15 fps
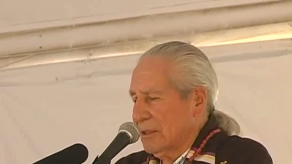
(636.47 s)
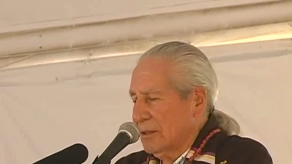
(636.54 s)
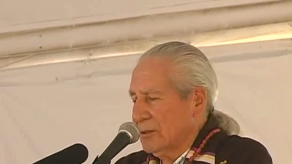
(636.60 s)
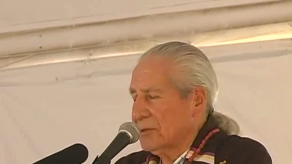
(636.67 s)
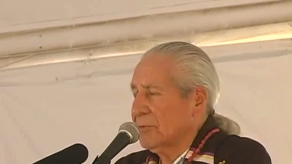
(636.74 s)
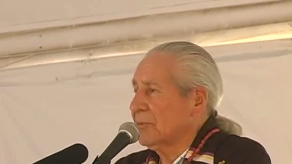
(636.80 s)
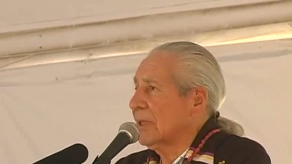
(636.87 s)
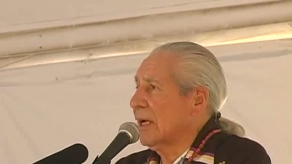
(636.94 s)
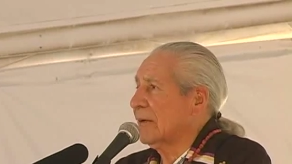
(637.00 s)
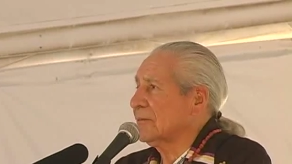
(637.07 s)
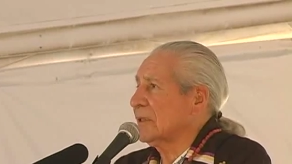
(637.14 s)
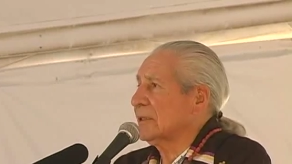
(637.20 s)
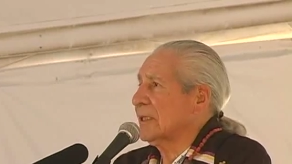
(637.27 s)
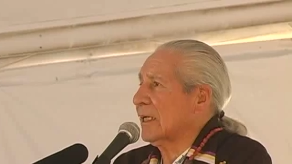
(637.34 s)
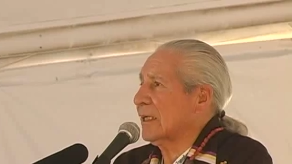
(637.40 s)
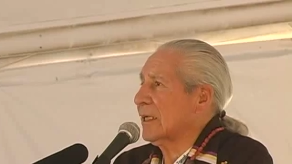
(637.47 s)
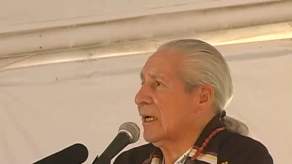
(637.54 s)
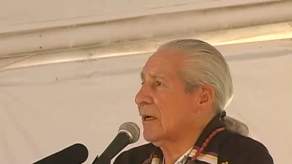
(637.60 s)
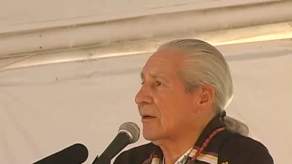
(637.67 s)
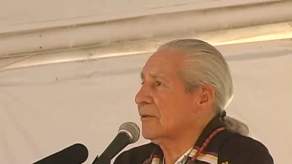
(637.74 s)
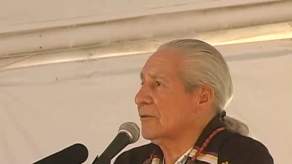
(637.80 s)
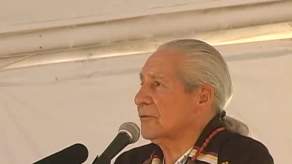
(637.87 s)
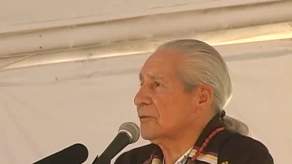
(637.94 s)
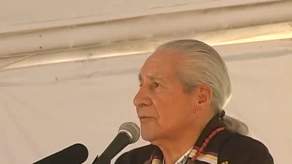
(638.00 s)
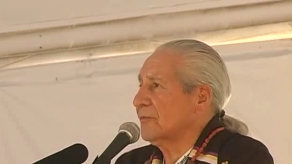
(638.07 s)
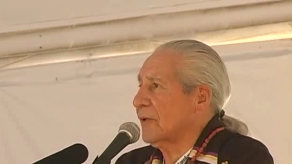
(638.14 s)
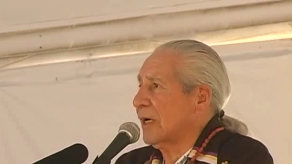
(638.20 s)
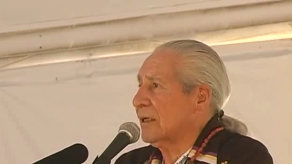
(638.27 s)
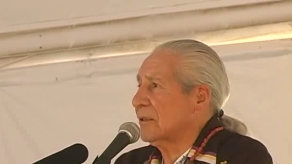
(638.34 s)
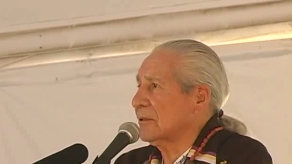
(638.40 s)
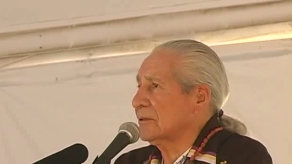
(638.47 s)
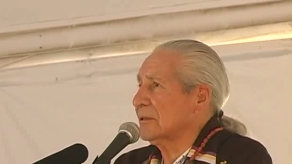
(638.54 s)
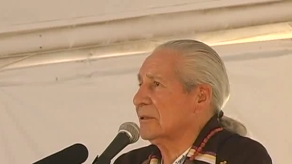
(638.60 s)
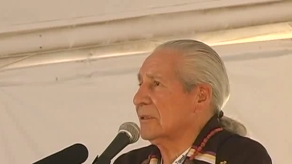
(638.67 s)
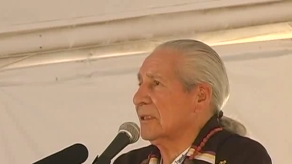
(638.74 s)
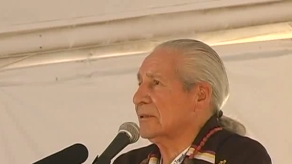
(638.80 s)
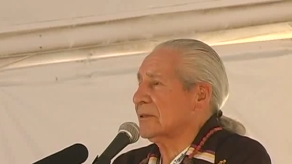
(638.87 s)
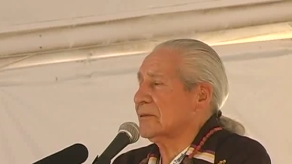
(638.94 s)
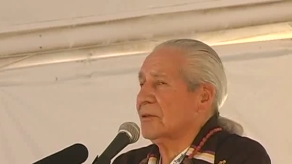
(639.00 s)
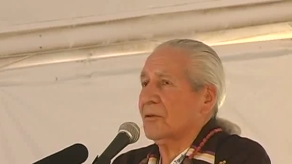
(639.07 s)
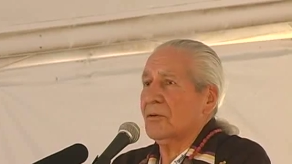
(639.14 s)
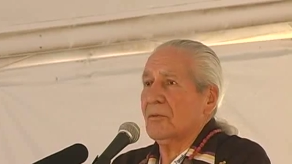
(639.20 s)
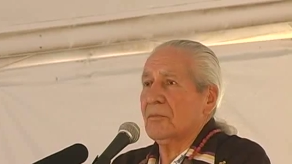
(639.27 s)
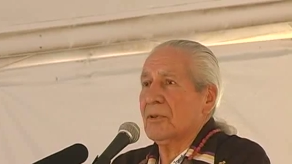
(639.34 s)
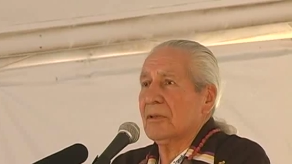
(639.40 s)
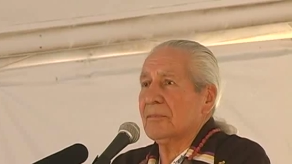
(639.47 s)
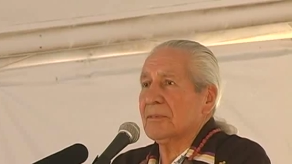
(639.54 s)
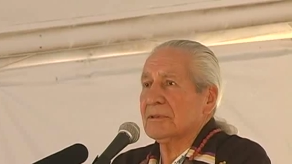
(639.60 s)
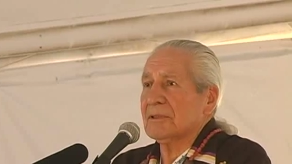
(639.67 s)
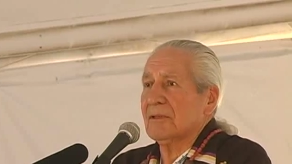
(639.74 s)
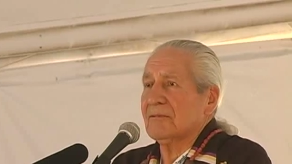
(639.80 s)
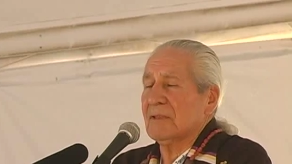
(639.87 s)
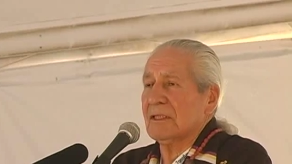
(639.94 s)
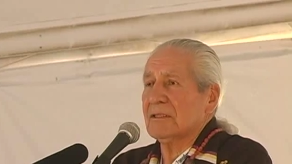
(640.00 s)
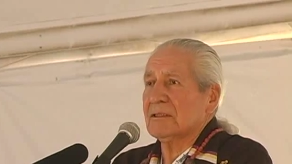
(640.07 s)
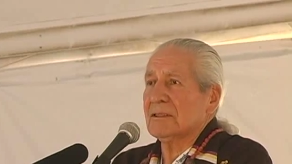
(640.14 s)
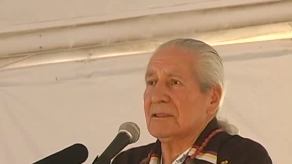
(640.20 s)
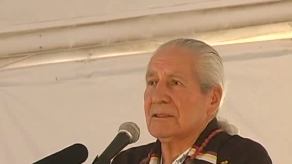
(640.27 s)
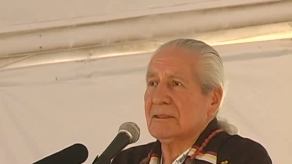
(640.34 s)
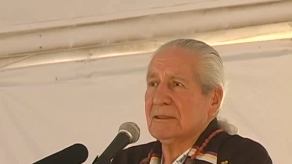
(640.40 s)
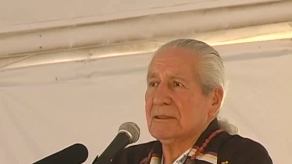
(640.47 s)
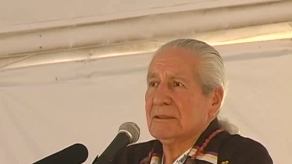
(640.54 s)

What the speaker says: So we have to take care of those fires, and that's the whole purpose of this,